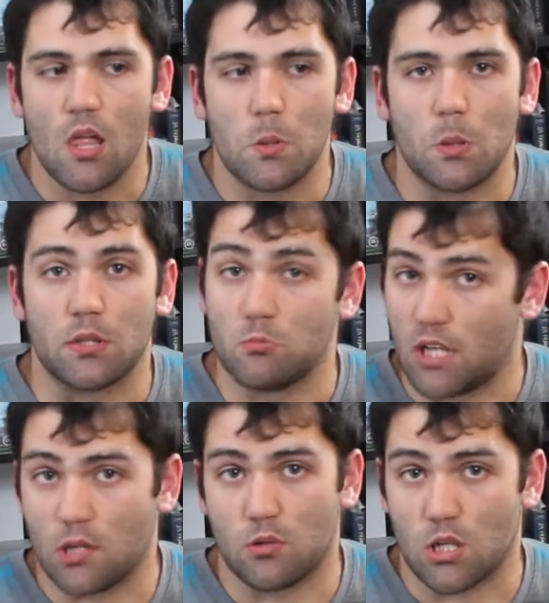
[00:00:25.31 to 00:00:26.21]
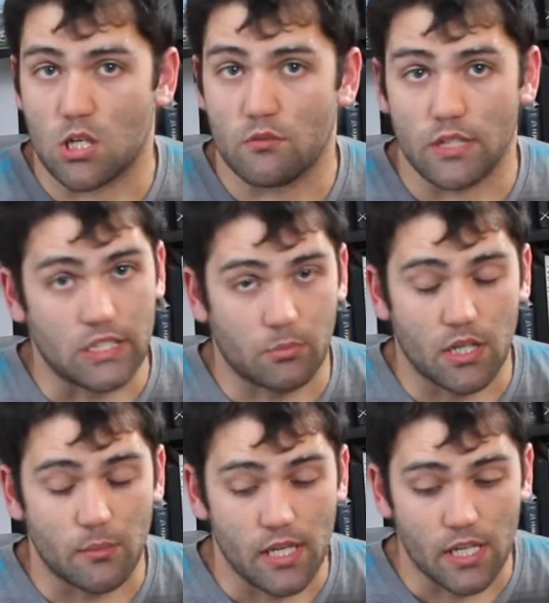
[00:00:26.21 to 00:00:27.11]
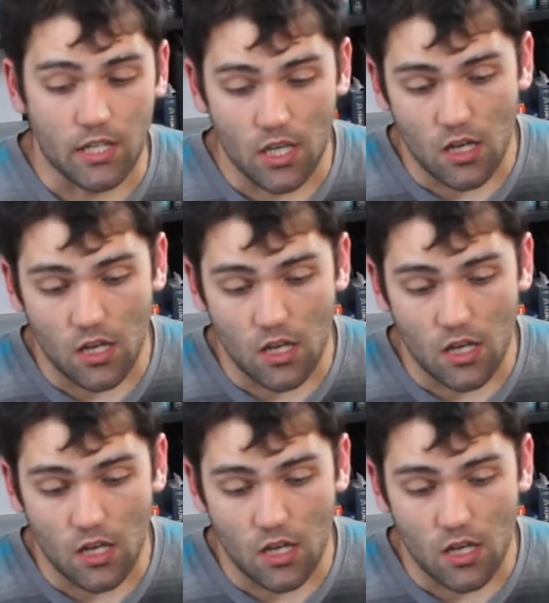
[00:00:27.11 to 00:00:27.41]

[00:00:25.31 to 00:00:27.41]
You may have heard of it, it's pretty big.